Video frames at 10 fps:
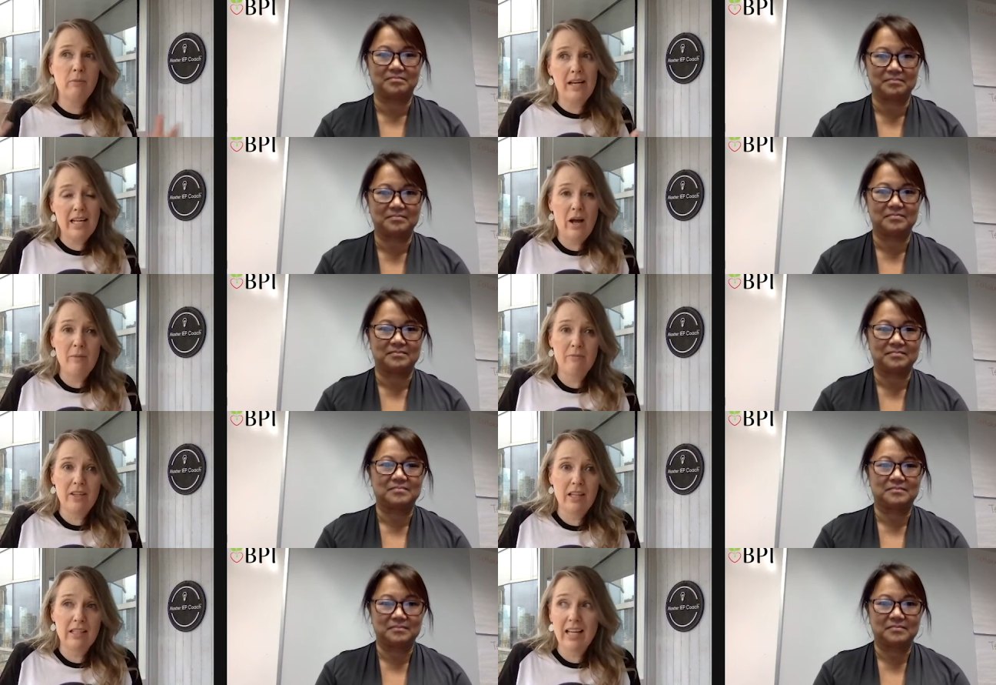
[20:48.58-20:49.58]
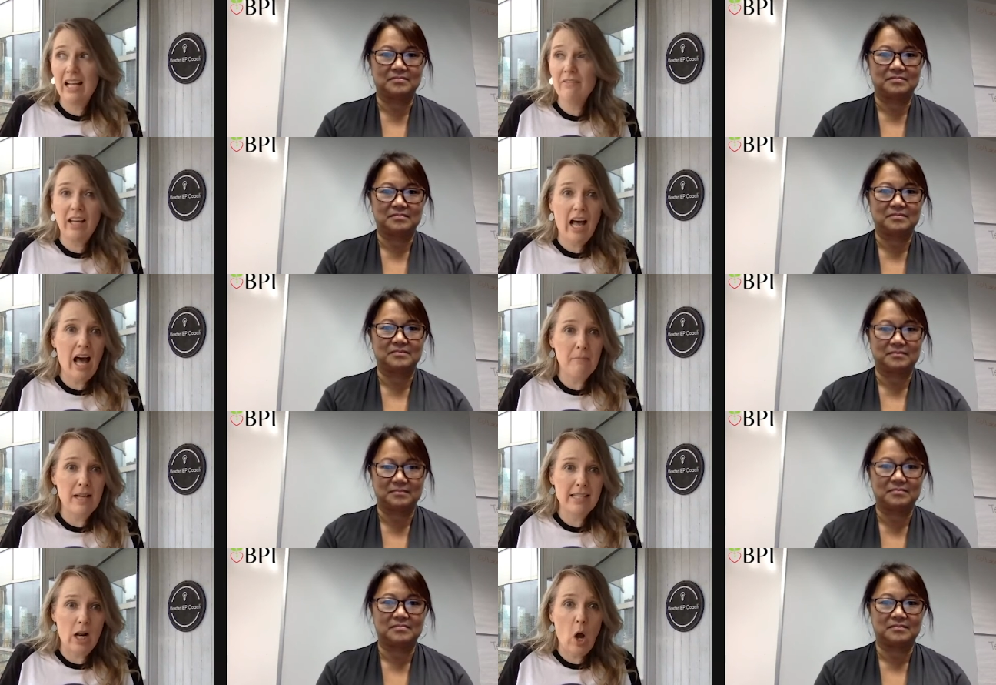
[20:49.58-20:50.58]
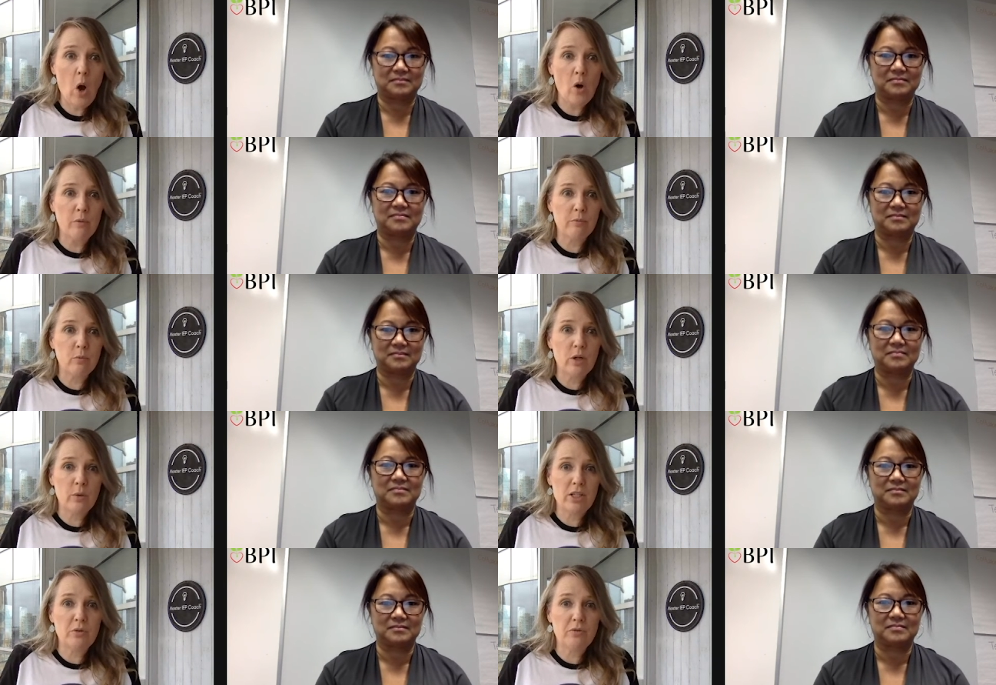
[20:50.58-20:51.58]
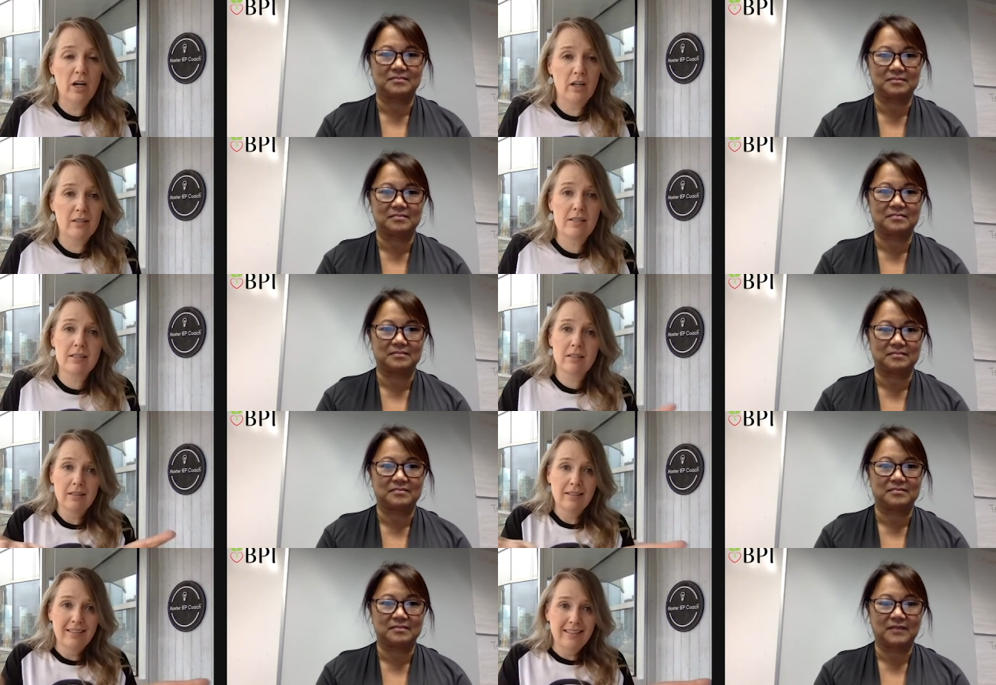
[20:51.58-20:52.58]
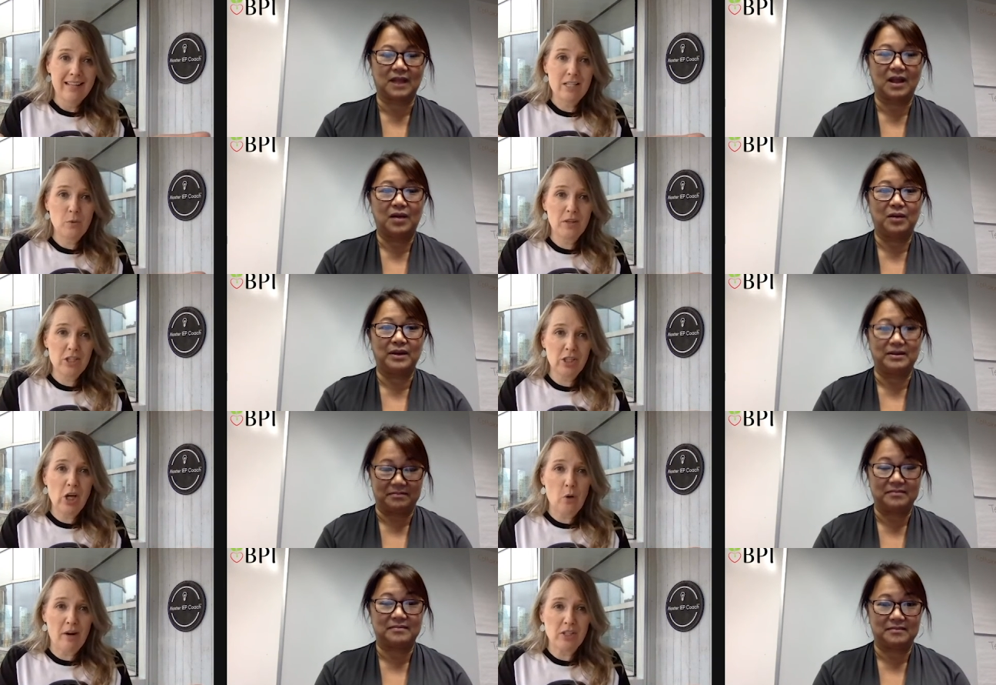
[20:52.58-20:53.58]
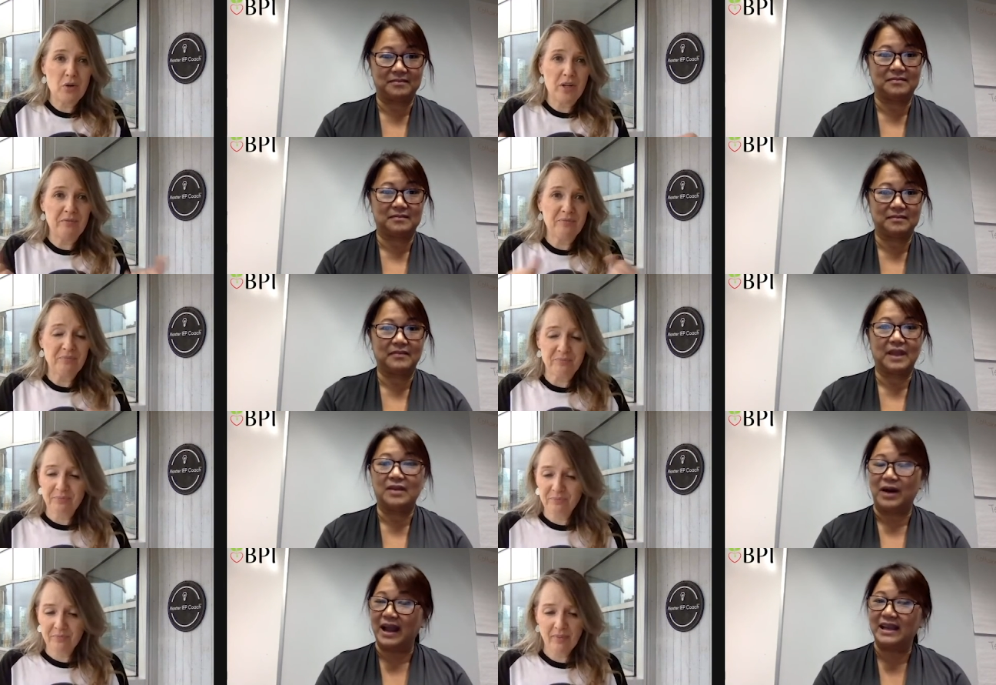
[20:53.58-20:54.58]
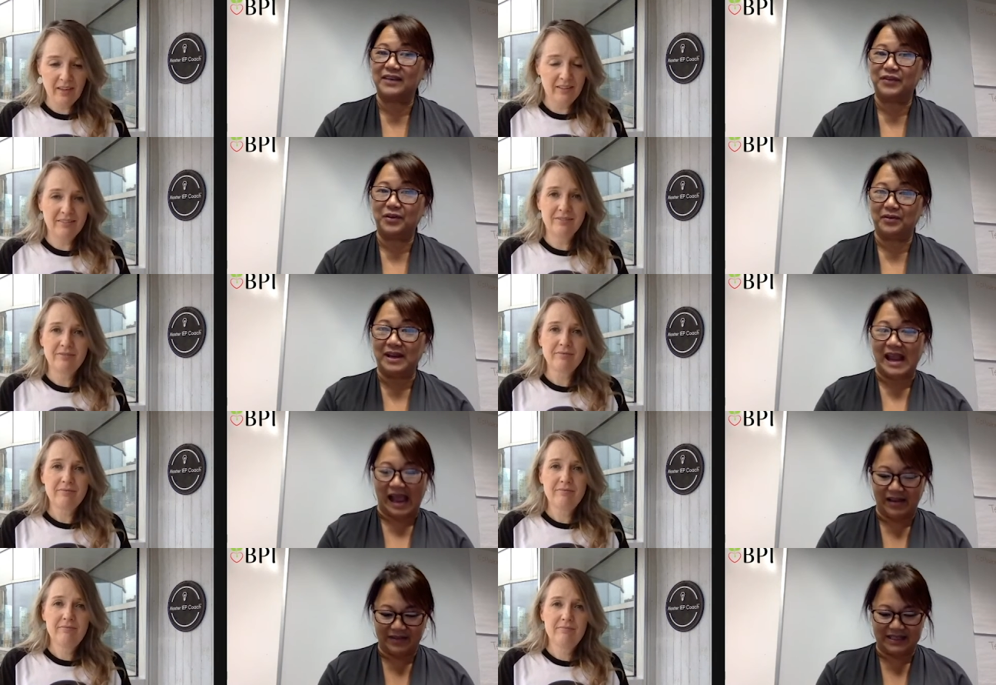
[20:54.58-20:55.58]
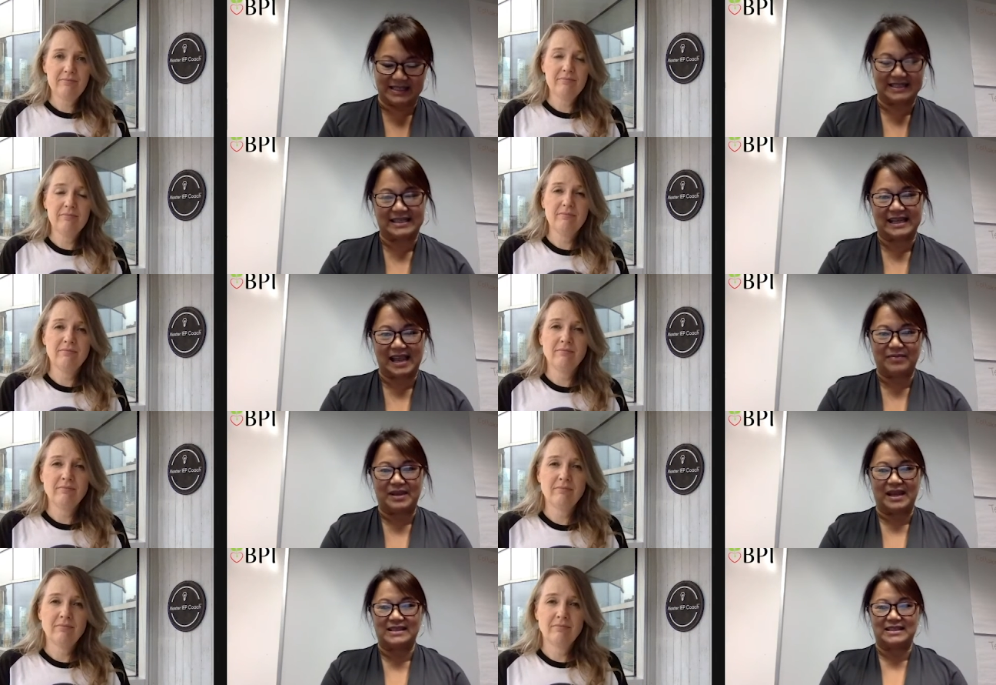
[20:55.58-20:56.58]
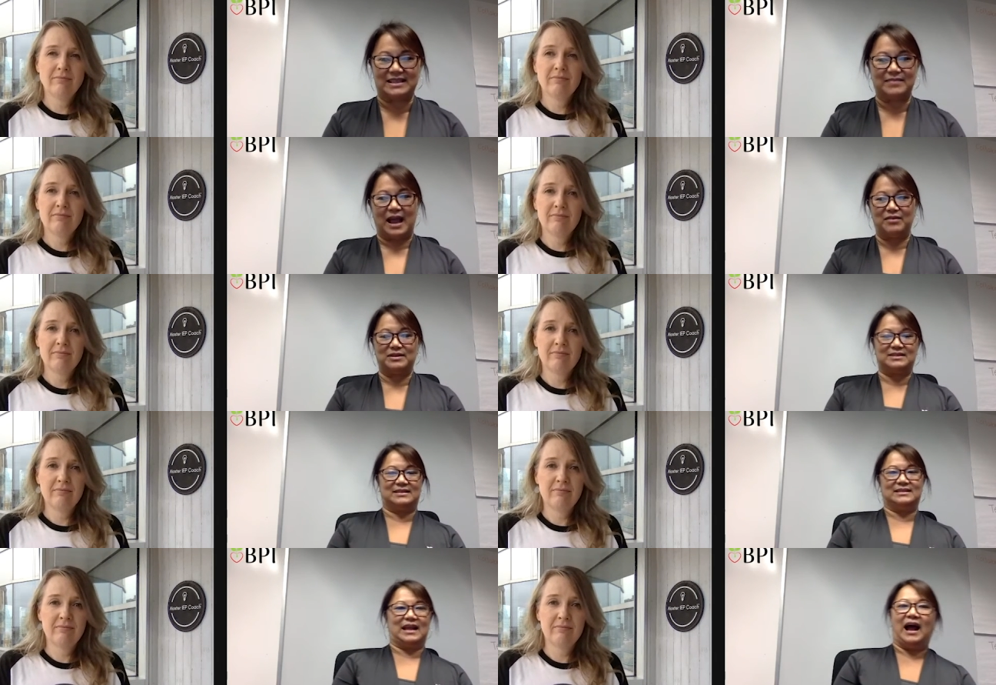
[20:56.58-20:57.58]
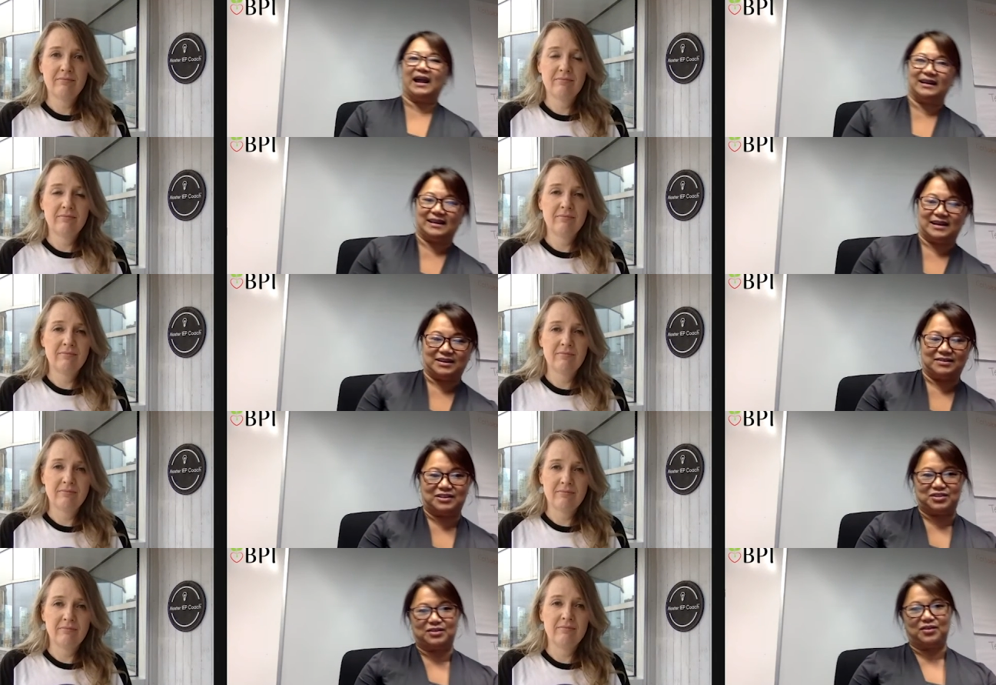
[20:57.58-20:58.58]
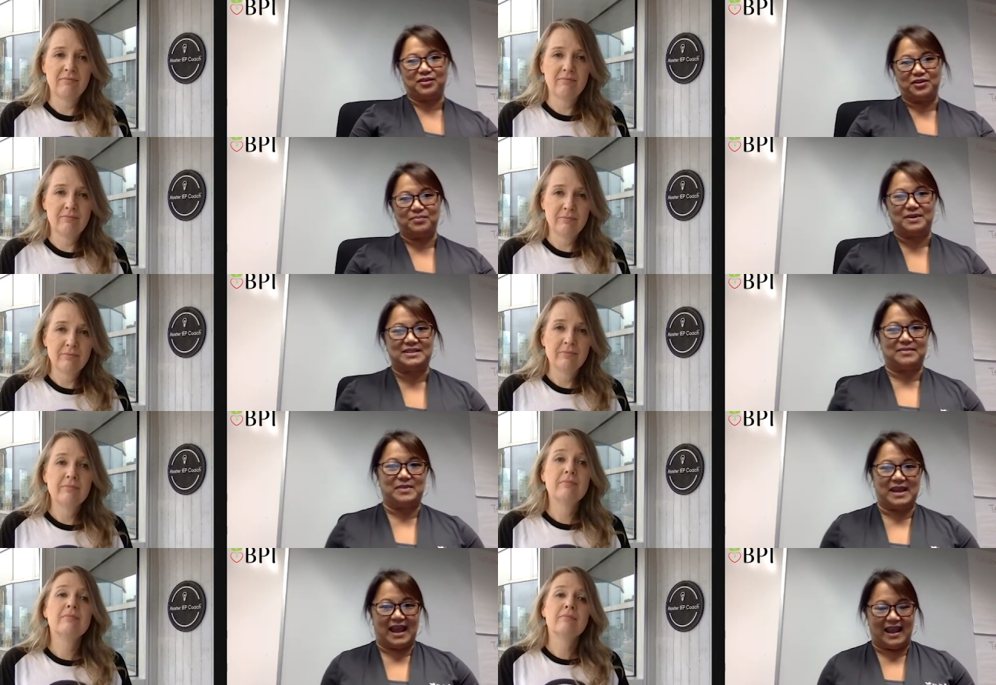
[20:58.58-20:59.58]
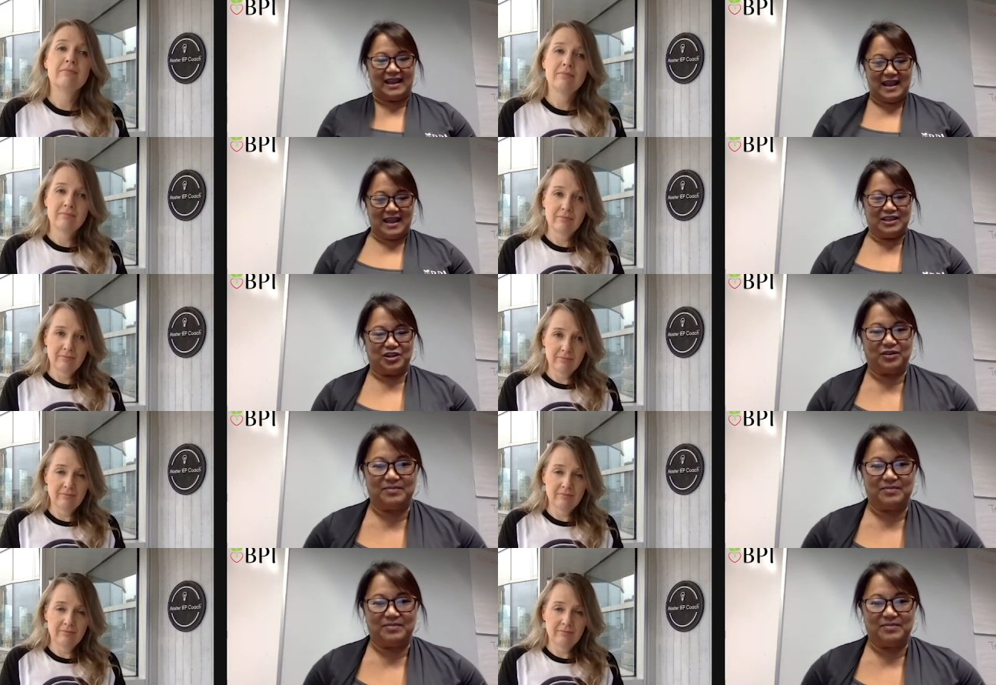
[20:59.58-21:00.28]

Speaker 1: but right now I'm feeling kind of like a hot mess at home. What do I do first? That's where they should go, right, Johna?
Speaker 2: Right. If you already have an existing ABA team, I would highly encourage you to go to your BCBA, show